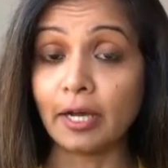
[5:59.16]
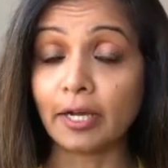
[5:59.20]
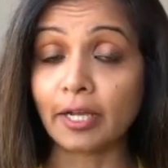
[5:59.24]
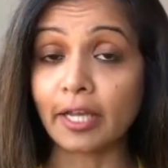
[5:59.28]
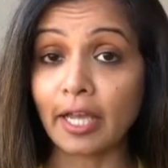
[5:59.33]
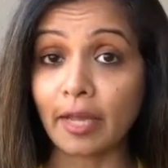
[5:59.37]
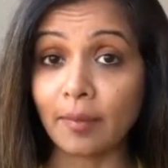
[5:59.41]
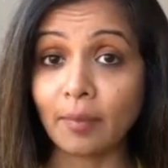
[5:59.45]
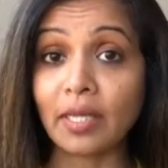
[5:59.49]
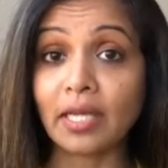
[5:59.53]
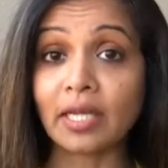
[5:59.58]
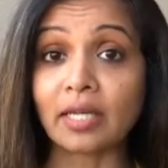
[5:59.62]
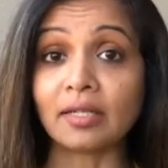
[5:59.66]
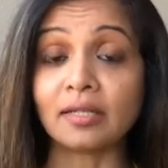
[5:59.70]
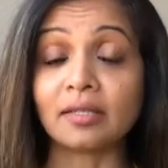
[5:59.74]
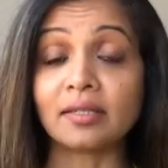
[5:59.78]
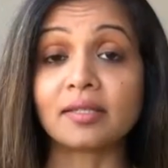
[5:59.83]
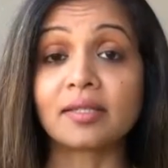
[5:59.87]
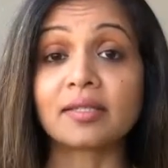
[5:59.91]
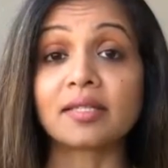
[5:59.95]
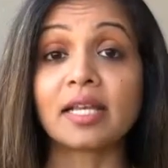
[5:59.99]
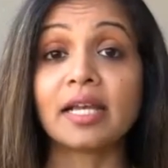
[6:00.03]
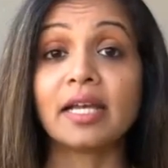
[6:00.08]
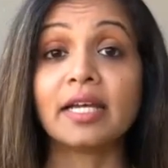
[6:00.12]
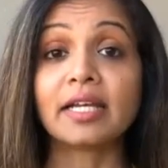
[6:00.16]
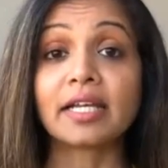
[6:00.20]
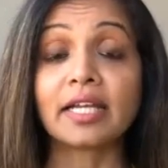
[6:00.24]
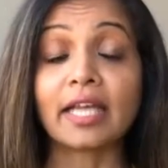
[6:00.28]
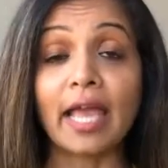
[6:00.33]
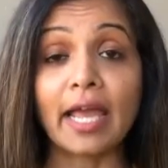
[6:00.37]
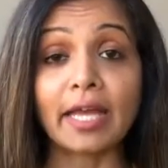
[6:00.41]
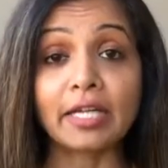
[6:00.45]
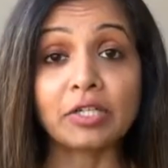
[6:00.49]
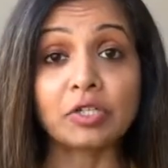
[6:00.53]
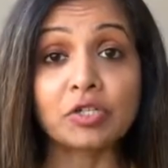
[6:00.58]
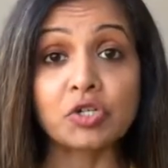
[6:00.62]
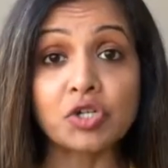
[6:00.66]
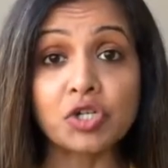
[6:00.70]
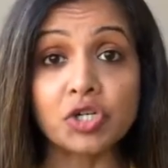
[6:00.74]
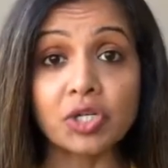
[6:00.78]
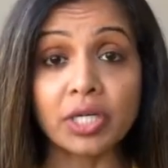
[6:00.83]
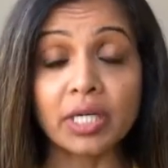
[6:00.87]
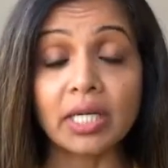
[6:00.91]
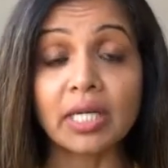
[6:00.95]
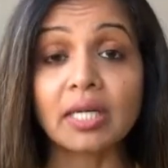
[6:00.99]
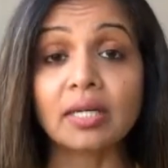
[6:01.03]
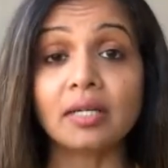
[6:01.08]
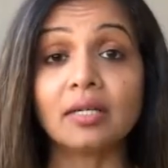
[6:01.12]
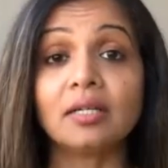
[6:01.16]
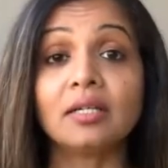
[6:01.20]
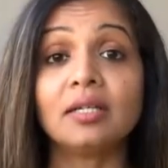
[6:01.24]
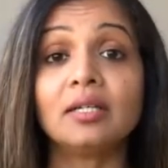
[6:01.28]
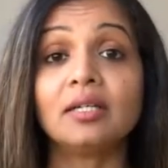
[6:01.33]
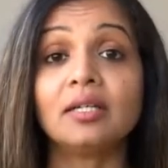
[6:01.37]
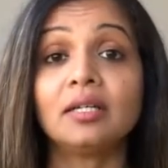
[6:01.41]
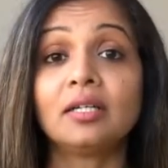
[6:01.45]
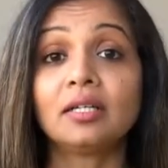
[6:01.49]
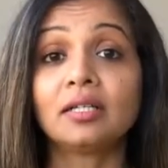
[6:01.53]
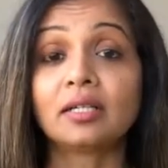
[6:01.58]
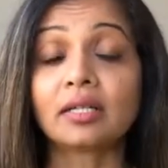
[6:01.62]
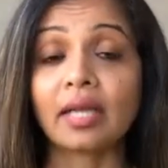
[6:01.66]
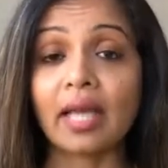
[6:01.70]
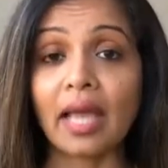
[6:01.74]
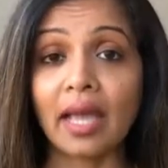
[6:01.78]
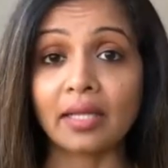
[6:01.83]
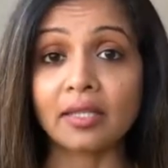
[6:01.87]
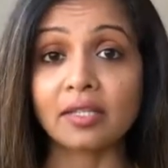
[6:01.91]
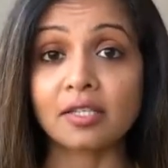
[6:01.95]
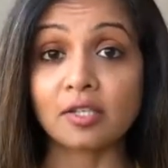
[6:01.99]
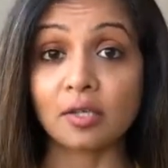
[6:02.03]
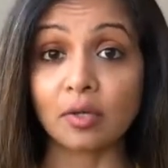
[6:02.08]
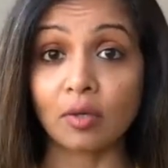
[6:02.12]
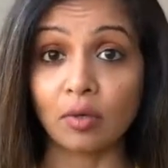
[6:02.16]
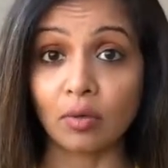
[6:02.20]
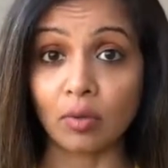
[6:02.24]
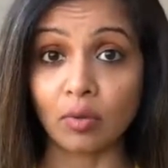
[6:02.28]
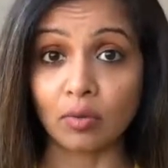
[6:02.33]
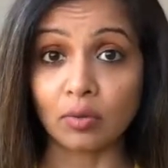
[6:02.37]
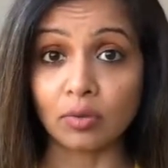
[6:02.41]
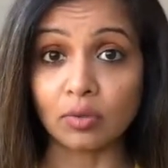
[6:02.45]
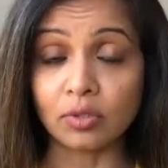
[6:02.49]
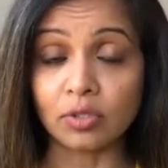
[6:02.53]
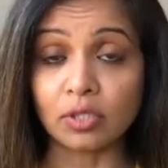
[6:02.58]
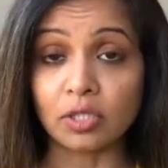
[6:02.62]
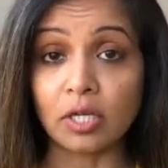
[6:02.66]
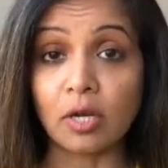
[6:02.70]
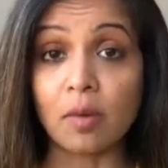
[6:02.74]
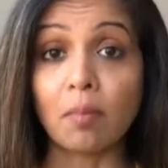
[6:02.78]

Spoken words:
chemicals can trigger cancer growth